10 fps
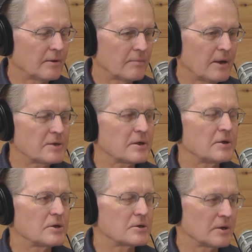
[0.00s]
you know basically
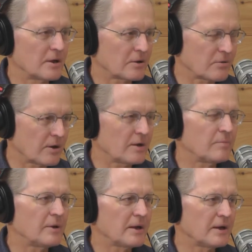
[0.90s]
just an
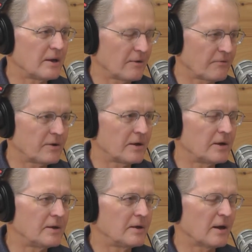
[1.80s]
incredibly
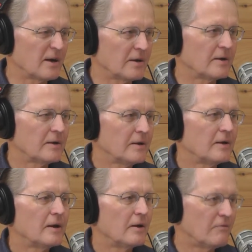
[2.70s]
gifted young
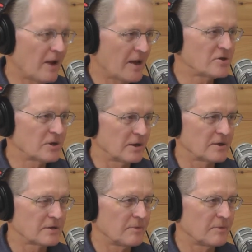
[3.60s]
evangelist.